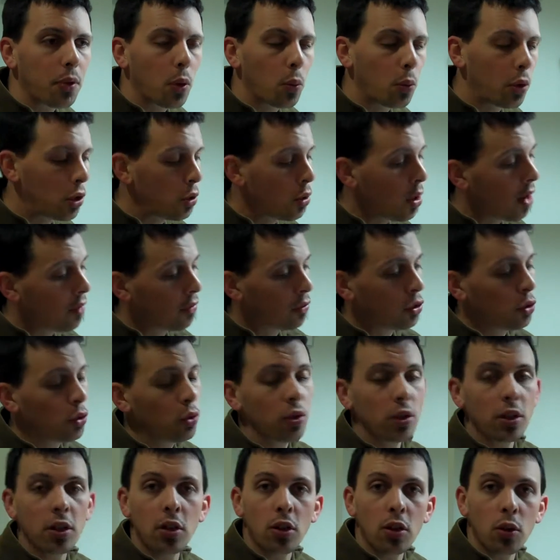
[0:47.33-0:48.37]
When you have
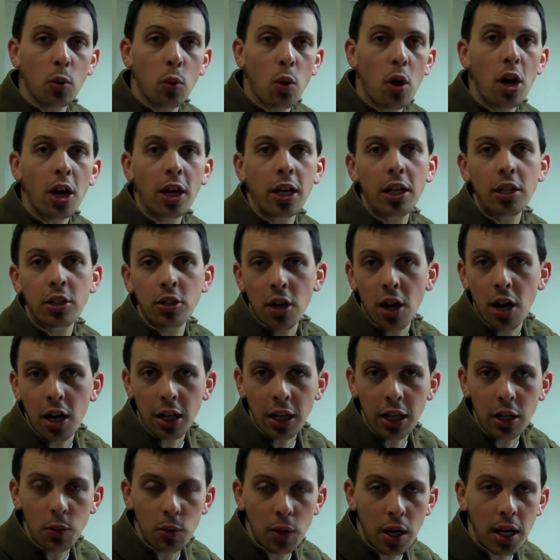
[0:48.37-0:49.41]
two little
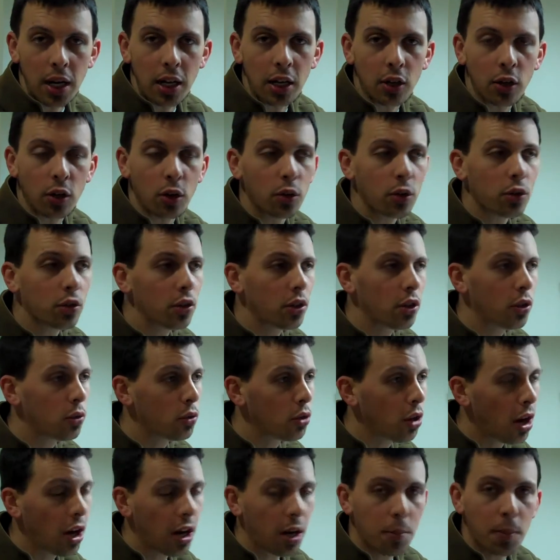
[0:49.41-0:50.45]
walkie-talkie radios and you
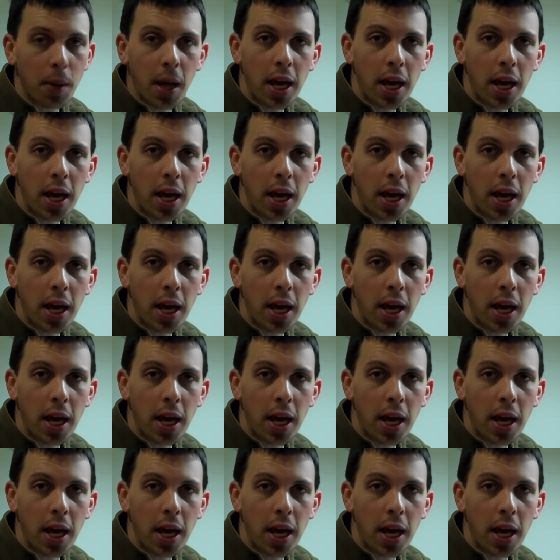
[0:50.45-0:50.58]
talk